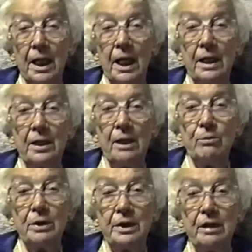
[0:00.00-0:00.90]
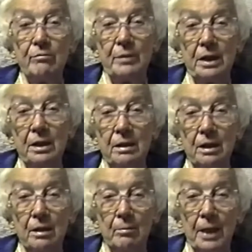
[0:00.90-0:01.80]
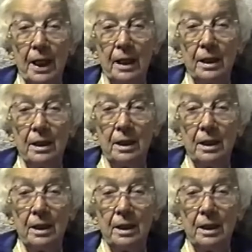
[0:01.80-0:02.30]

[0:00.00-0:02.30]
and they would give me my